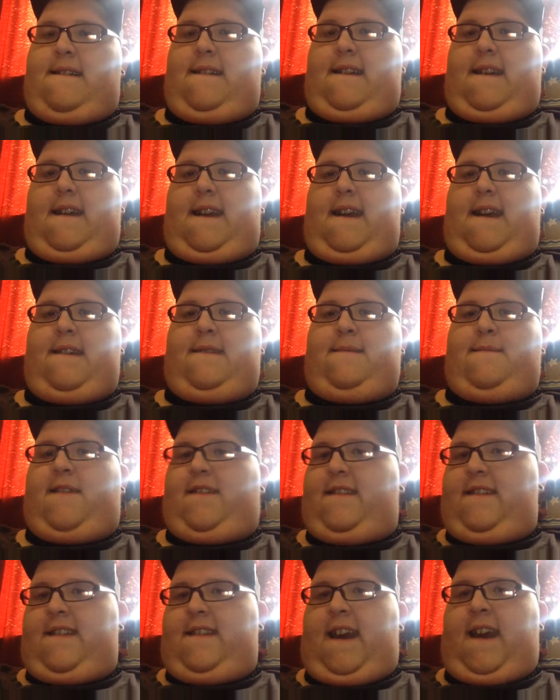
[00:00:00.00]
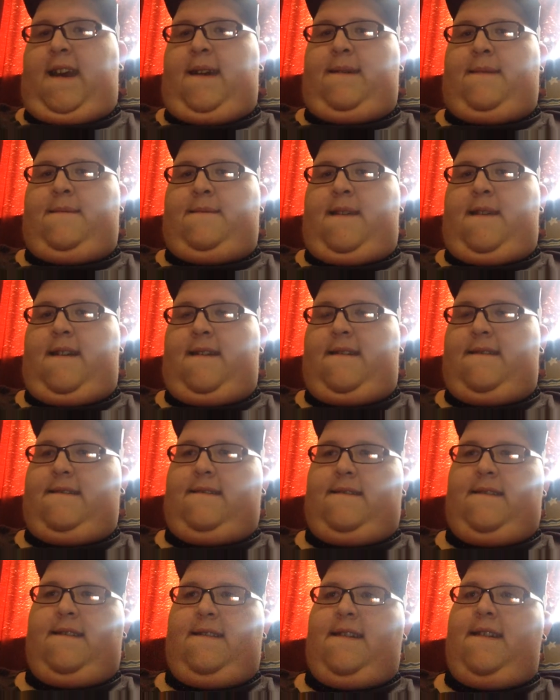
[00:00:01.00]
and put a name
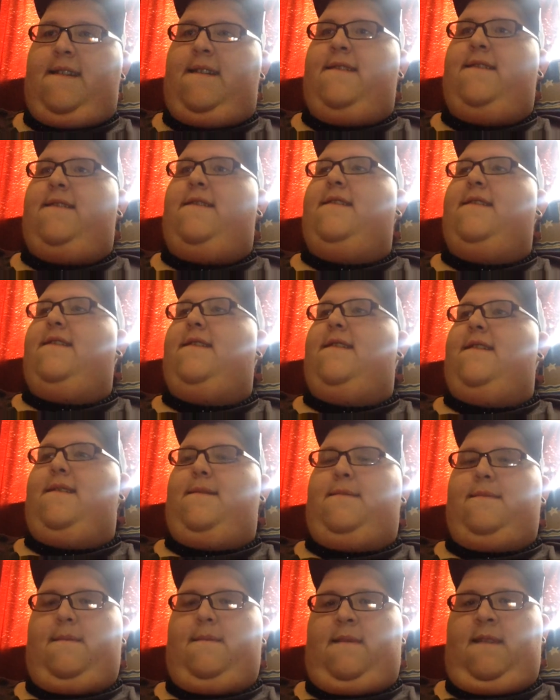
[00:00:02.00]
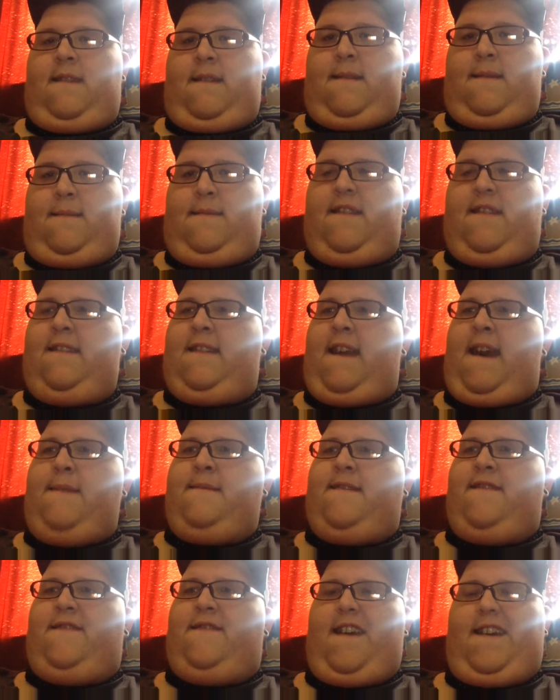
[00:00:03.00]

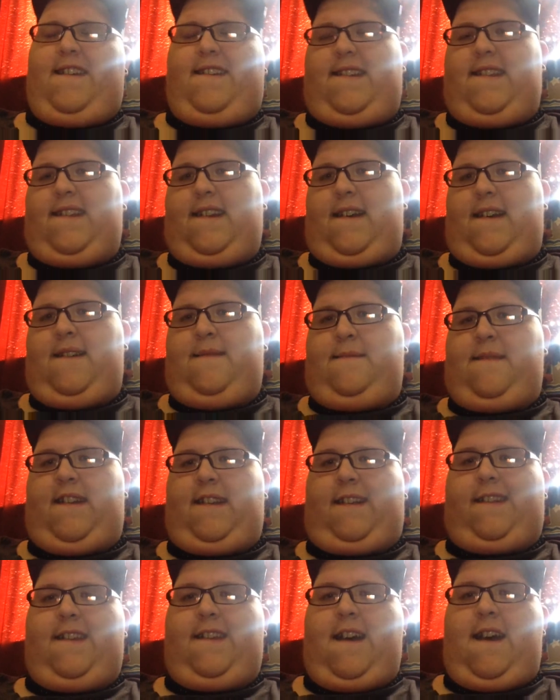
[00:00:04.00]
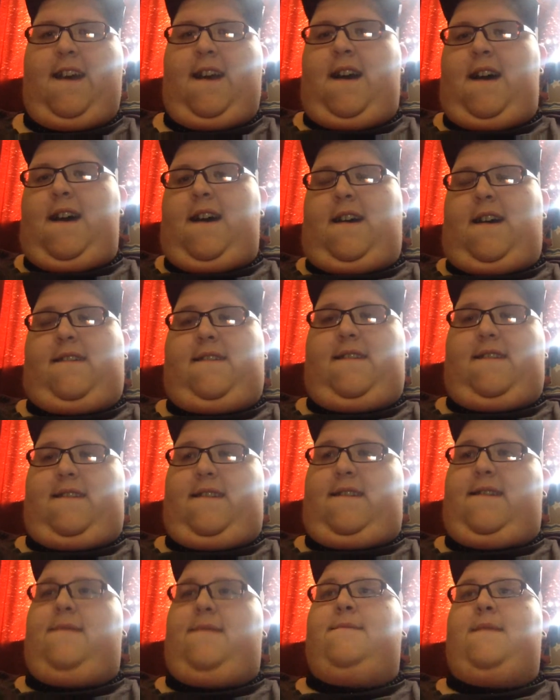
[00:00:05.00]
and face to the comments, other
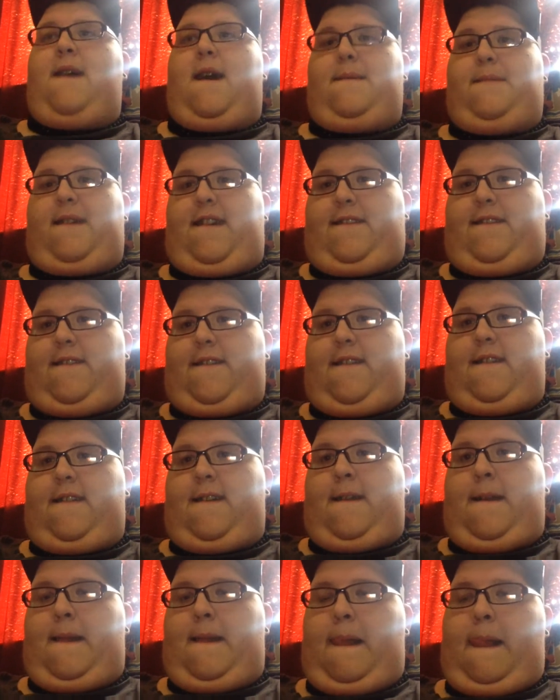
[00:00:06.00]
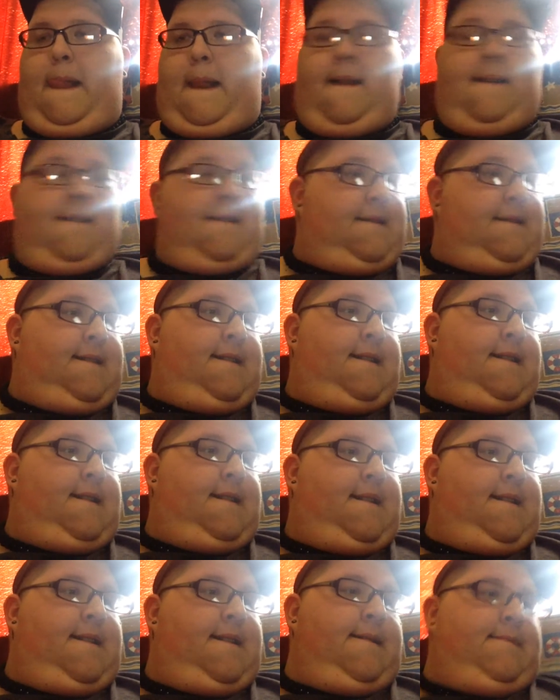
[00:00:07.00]
than my picture
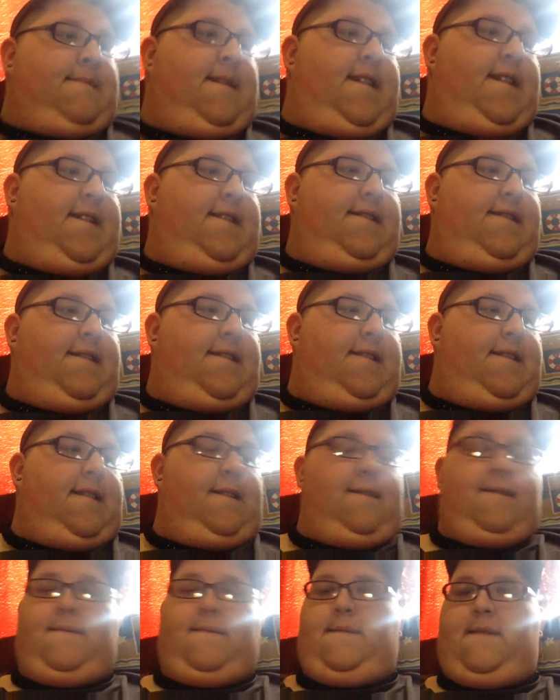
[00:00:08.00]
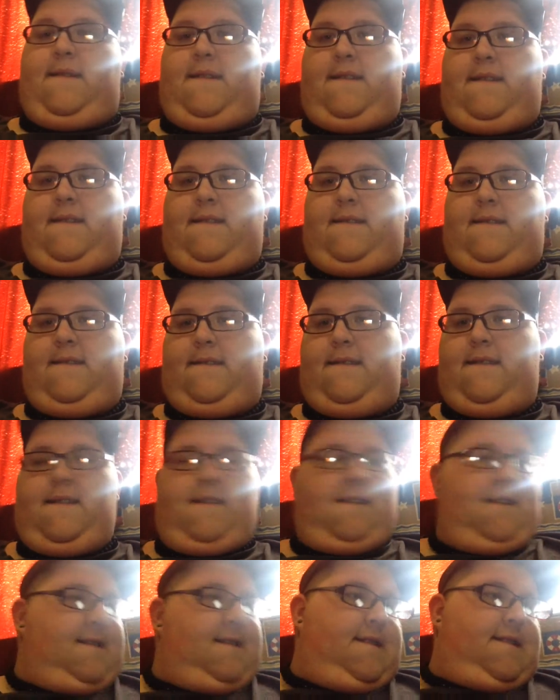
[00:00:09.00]
on my YouTube.
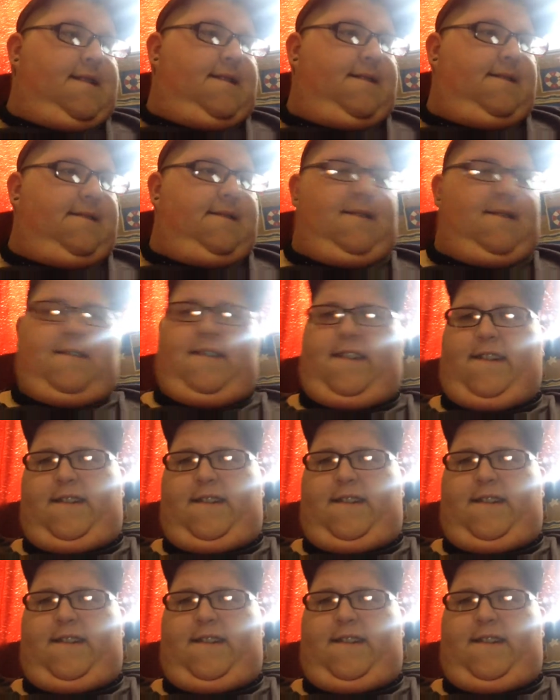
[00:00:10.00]
Well, my